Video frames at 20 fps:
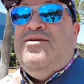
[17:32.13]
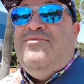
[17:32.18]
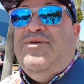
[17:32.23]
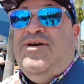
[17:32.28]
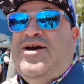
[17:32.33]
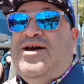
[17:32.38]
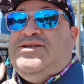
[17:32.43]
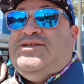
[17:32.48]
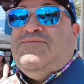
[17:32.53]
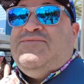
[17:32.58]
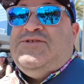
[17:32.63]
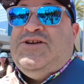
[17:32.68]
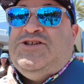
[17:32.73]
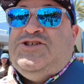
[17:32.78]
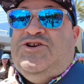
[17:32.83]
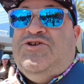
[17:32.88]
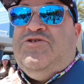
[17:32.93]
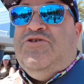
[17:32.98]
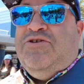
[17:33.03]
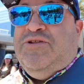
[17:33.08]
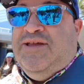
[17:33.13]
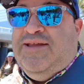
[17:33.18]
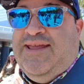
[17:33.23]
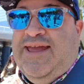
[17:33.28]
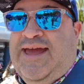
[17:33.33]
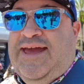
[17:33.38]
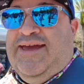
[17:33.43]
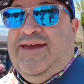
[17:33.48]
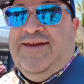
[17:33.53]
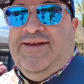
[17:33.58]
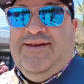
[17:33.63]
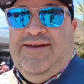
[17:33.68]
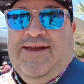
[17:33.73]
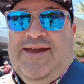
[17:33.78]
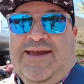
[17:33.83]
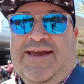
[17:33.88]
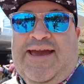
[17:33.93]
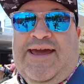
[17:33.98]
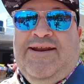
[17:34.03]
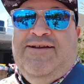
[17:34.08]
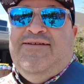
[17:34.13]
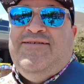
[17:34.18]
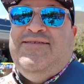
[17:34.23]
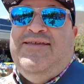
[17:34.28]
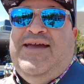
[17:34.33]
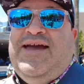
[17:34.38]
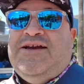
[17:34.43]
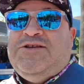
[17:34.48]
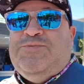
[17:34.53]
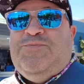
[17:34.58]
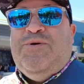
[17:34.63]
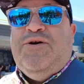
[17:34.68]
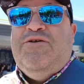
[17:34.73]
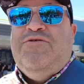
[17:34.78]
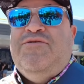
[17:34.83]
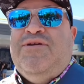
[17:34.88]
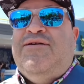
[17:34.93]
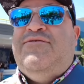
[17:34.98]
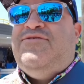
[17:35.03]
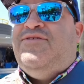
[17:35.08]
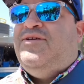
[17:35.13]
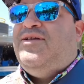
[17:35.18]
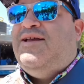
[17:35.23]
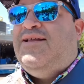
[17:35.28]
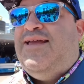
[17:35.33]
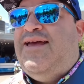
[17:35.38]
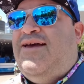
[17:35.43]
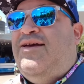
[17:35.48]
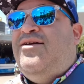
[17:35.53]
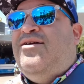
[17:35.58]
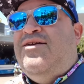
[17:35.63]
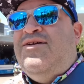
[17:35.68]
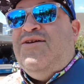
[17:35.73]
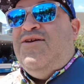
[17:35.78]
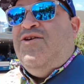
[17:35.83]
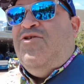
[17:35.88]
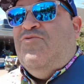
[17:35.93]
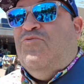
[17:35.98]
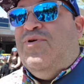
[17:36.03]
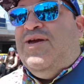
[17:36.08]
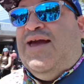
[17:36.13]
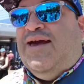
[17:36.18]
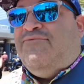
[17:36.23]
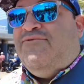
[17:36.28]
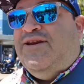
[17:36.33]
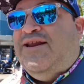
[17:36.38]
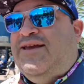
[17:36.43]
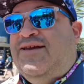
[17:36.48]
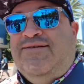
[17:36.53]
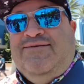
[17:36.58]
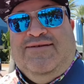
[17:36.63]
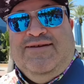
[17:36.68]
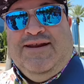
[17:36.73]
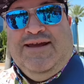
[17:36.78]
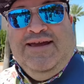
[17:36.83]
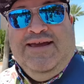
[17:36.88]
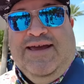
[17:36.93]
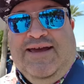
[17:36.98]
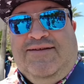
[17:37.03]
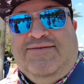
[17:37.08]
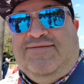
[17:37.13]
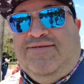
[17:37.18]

because of such an early day and getting to the expo and everything like that, we haven't eaten today yet.